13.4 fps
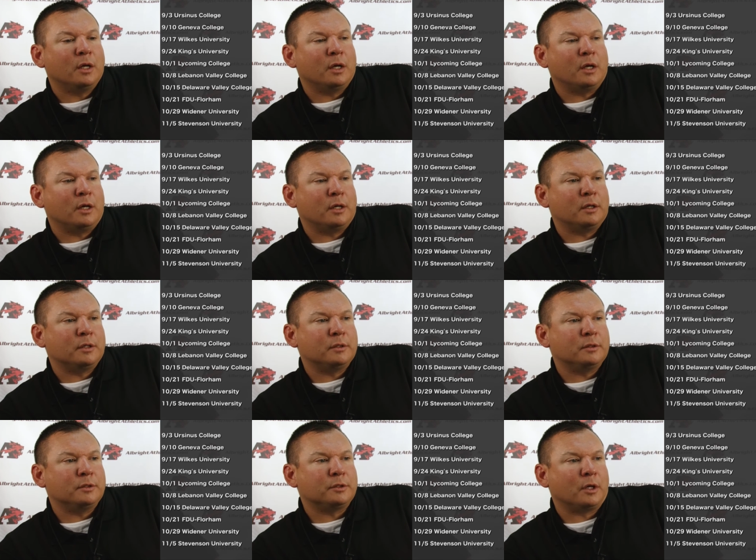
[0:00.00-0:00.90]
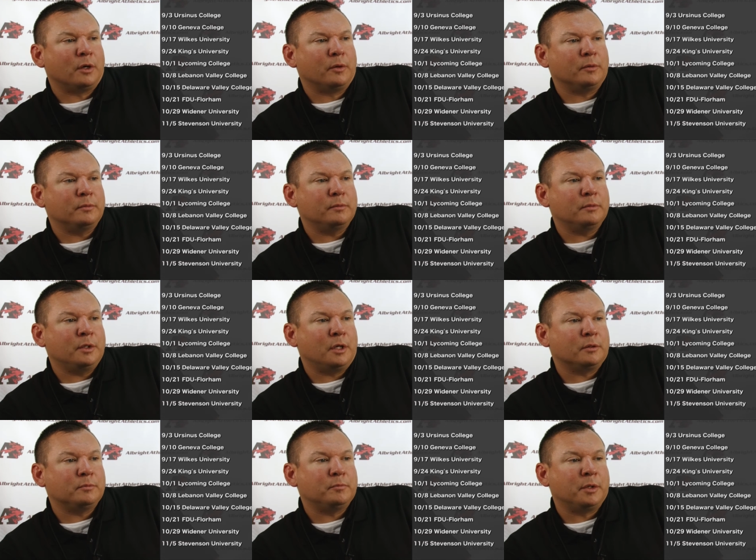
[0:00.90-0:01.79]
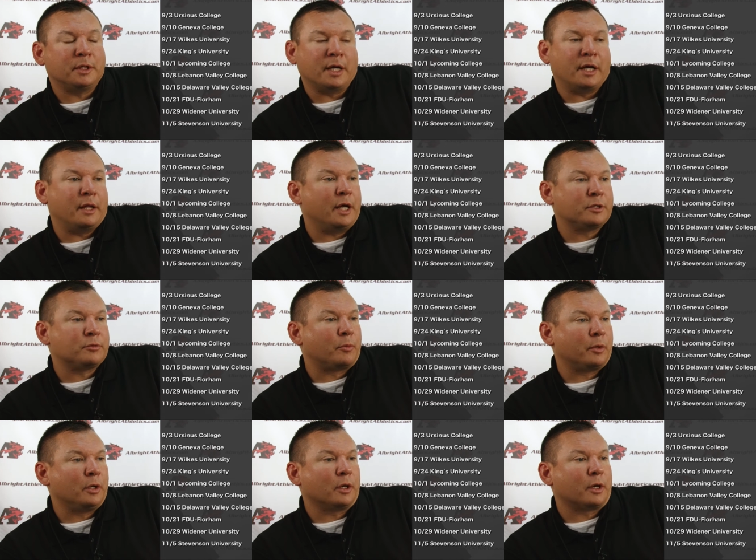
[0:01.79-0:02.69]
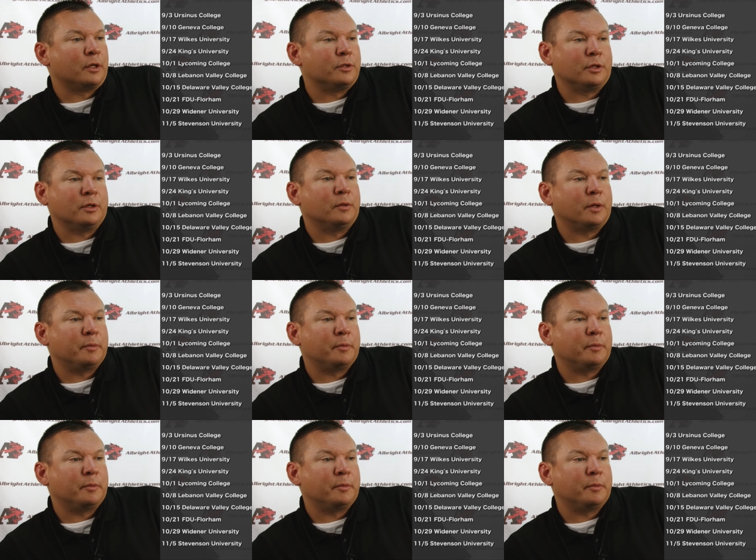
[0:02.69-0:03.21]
But that's what we're looking to do.